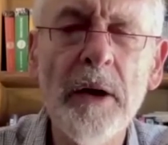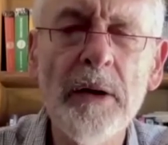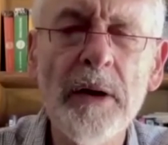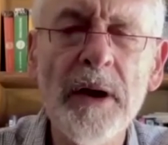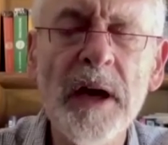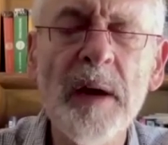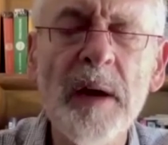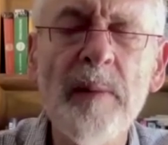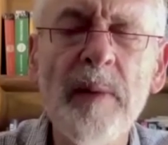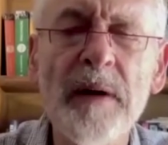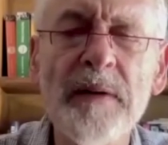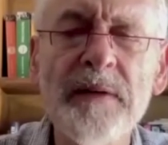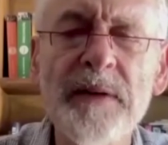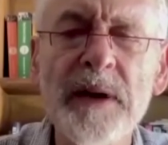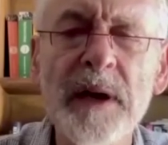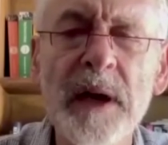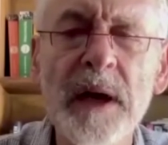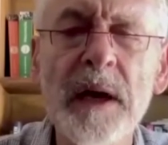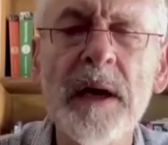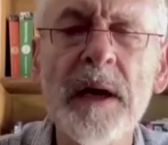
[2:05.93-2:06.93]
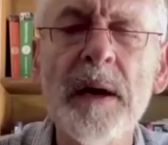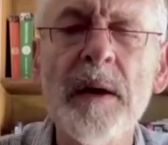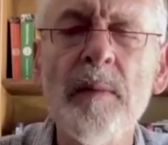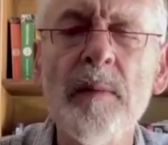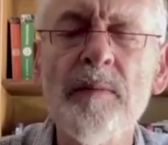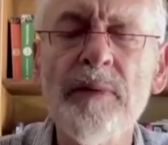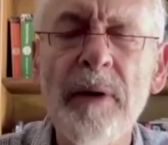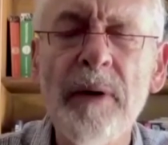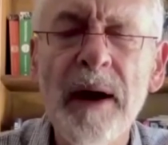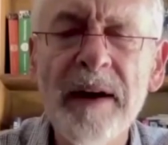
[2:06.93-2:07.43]
only about their
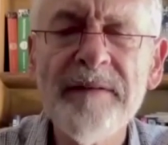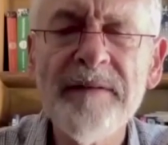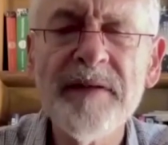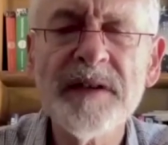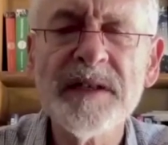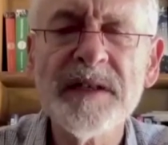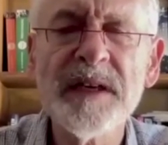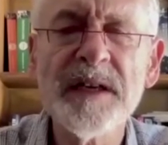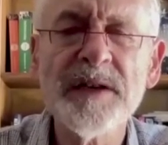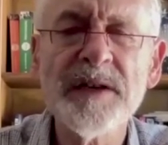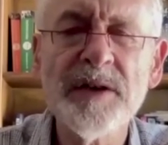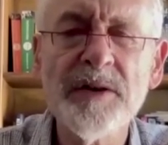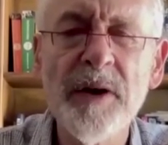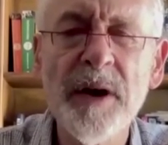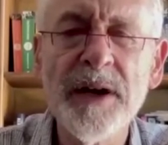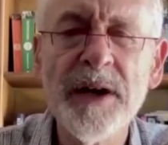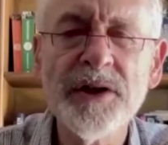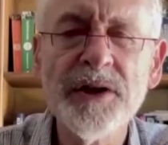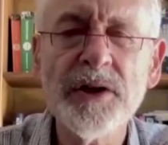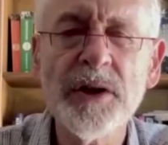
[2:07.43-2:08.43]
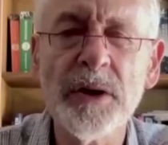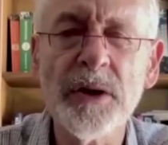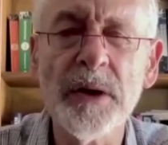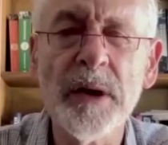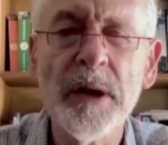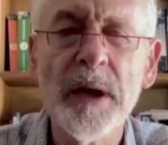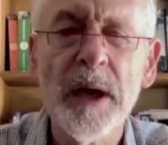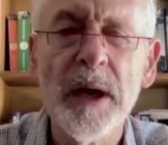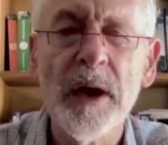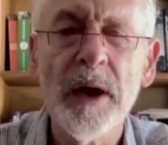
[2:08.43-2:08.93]
private situation.
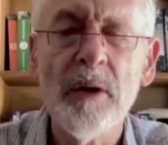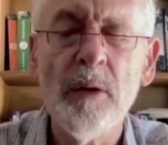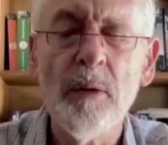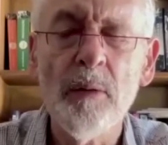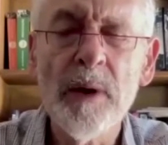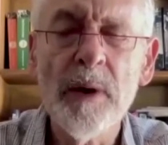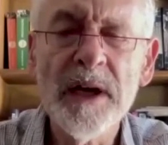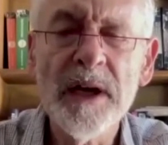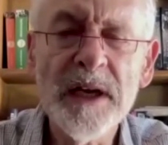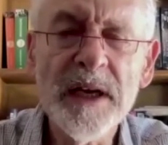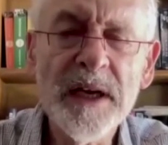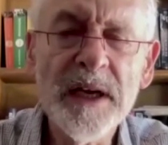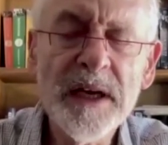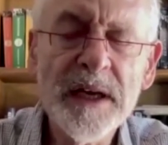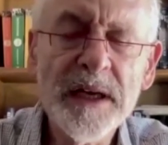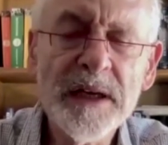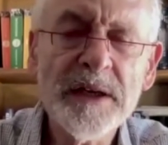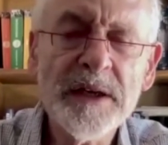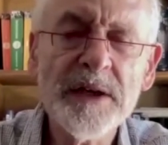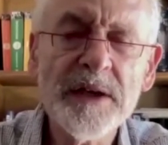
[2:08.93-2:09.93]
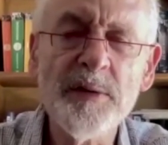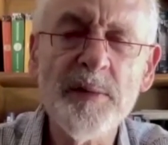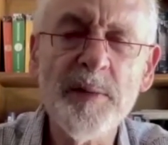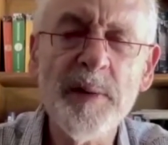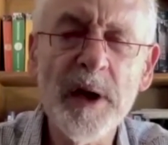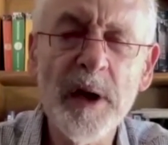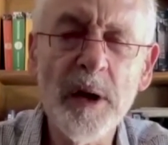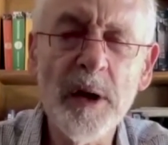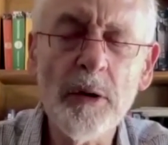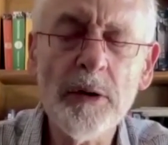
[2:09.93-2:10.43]
We mm. need to
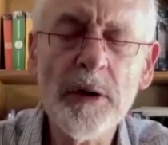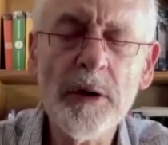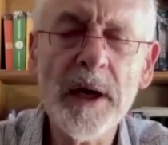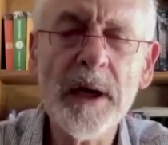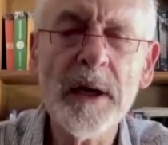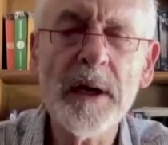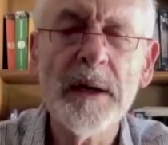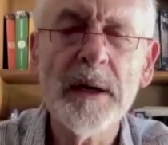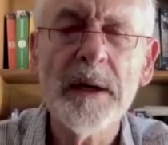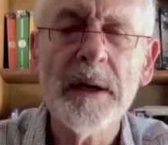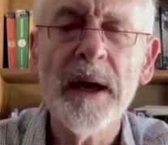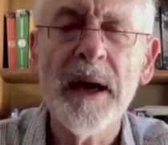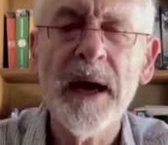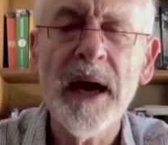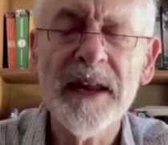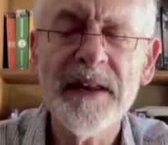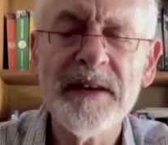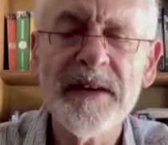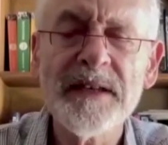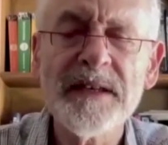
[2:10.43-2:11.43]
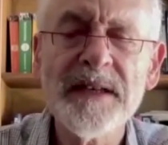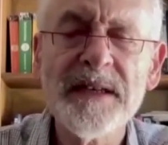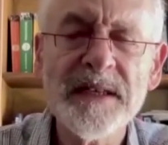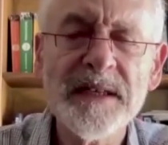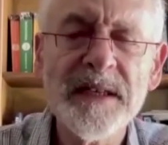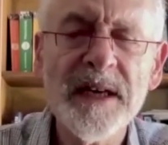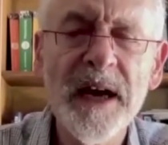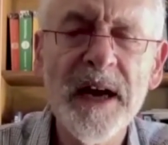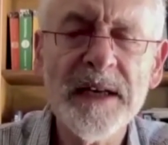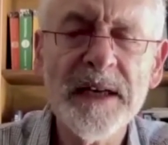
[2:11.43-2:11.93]
be looking at the
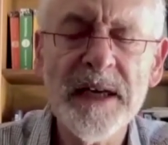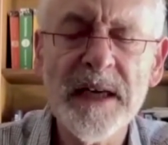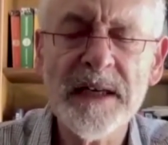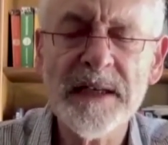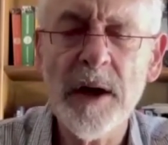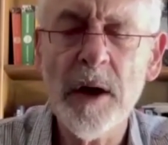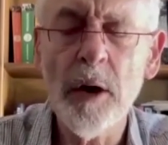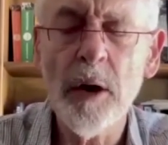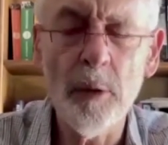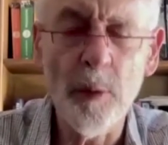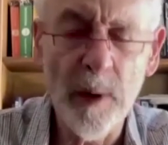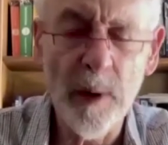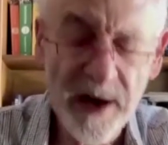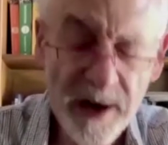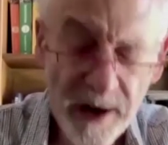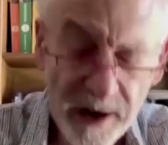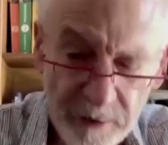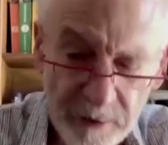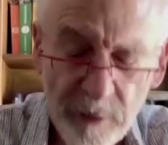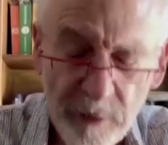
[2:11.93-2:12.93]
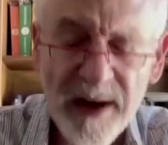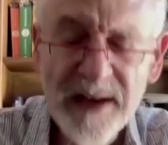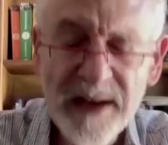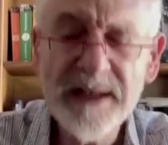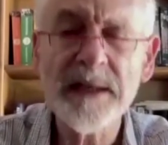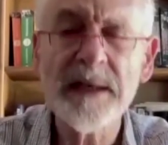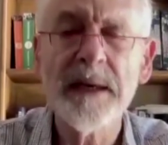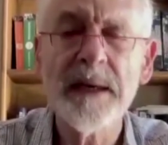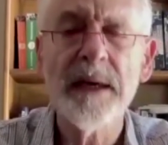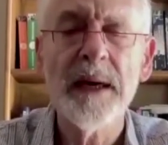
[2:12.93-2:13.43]
society as a whole. When I
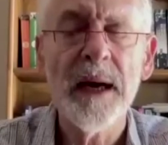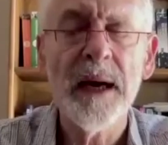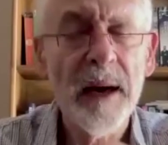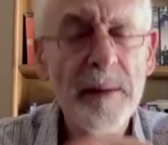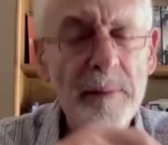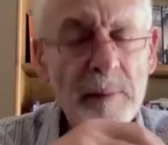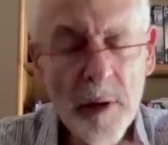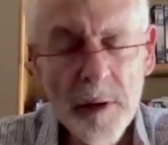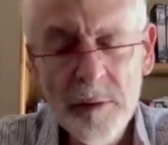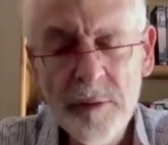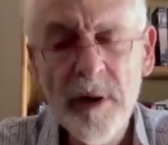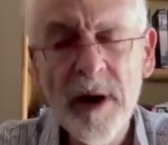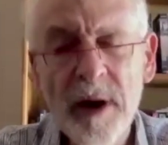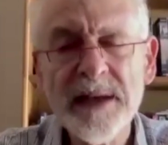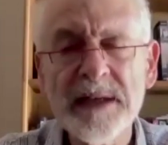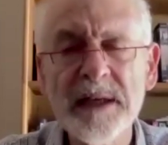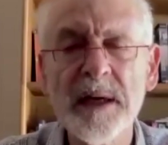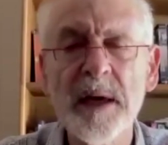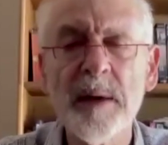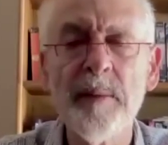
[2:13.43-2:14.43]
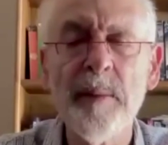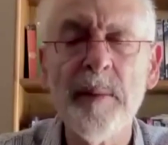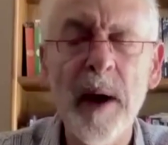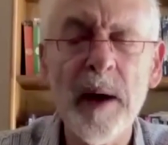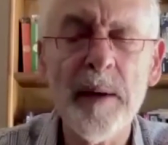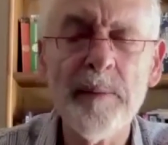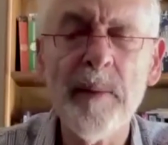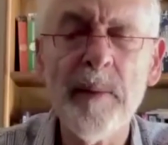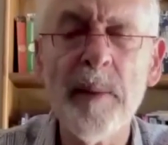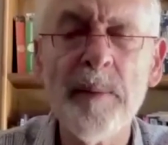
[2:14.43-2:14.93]
write, I'm not writing
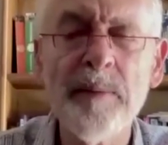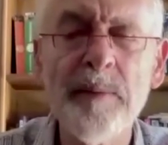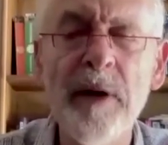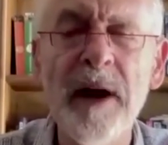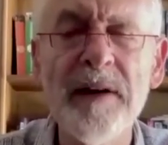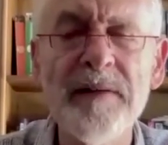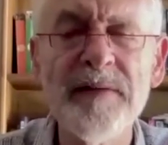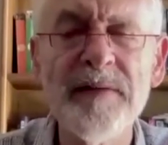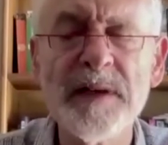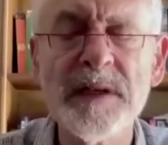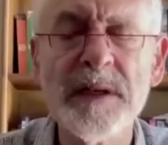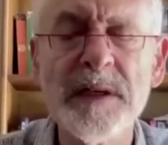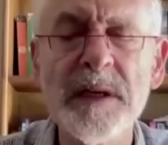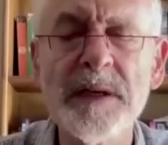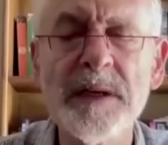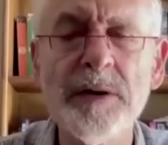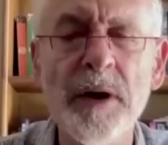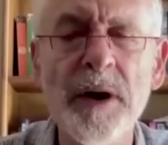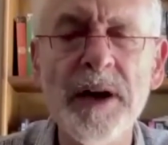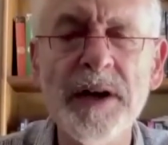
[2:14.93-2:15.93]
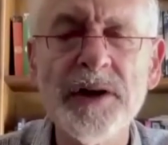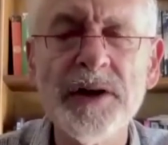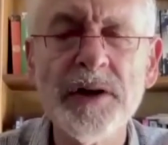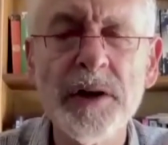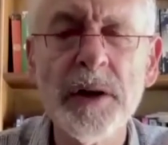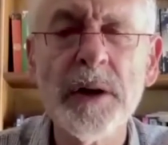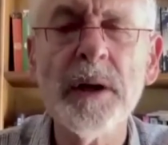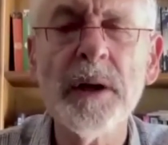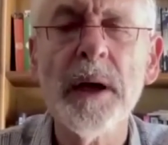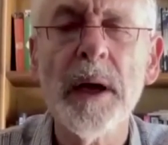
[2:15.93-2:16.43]
about my private
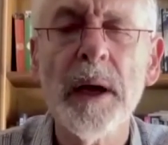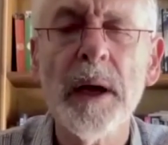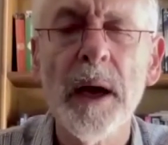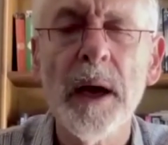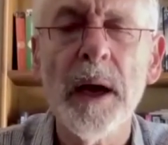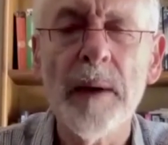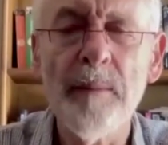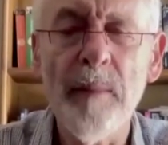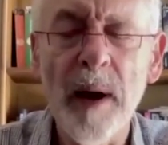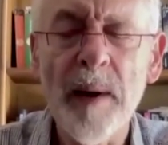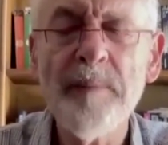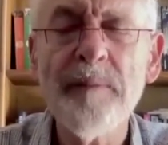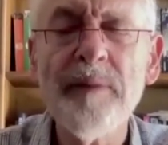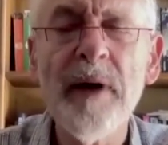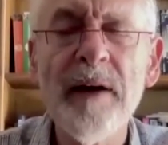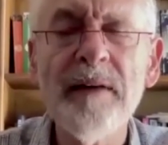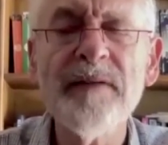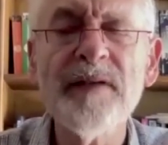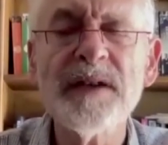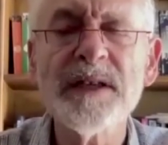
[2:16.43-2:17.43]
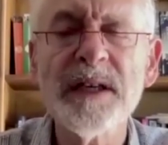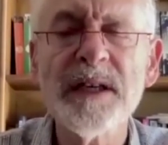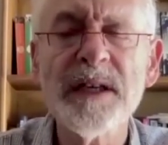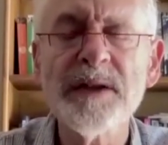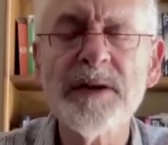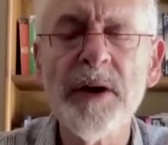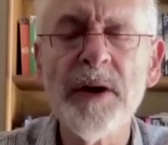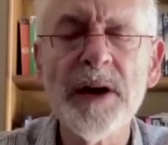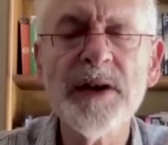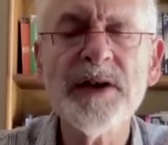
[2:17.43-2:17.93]
situation my private
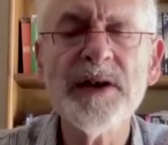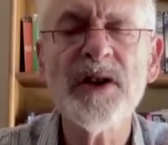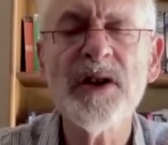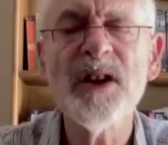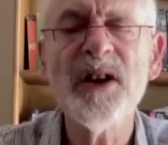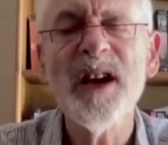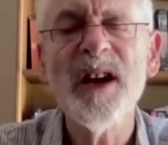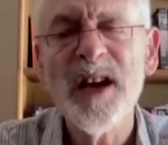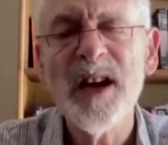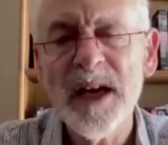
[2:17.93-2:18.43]
situation